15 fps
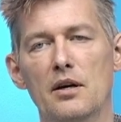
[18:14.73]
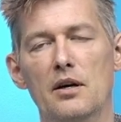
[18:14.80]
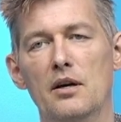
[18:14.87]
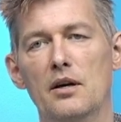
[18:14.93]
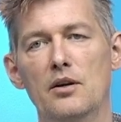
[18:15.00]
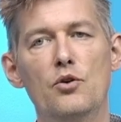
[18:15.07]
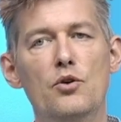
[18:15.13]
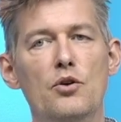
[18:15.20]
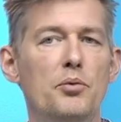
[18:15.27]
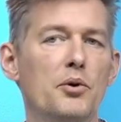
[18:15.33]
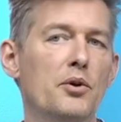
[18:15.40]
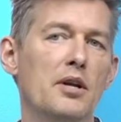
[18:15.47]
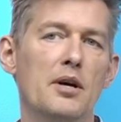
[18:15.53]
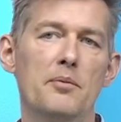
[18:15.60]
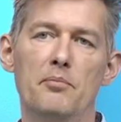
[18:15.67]
you can
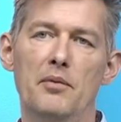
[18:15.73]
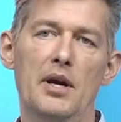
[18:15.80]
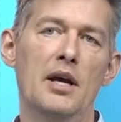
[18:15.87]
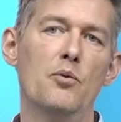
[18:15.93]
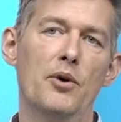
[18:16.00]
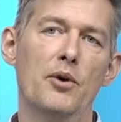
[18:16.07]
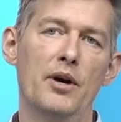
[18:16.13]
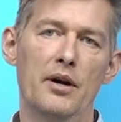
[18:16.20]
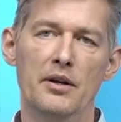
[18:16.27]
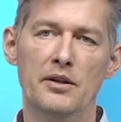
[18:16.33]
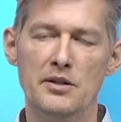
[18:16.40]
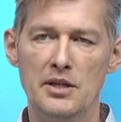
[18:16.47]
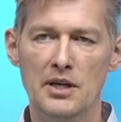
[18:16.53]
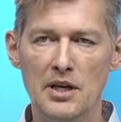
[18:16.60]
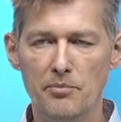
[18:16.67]
put them anywhere in
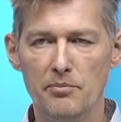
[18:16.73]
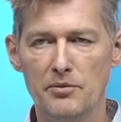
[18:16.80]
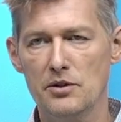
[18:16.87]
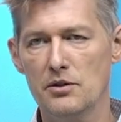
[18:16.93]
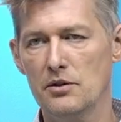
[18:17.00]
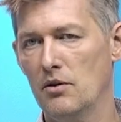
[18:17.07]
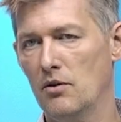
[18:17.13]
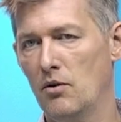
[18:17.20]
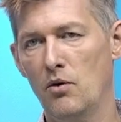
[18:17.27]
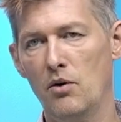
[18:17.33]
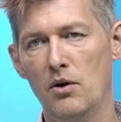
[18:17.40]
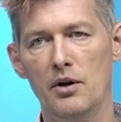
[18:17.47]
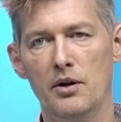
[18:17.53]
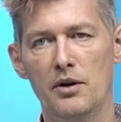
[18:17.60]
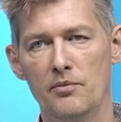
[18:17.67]
Teams
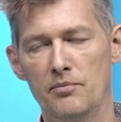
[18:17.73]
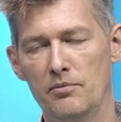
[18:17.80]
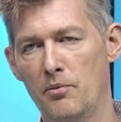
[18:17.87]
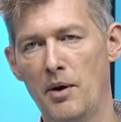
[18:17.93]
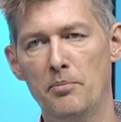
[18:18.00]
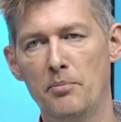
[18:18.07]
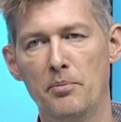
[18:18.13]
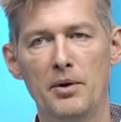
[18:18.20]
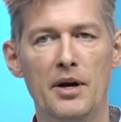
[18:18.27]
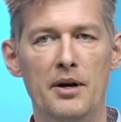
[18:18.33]
or on a web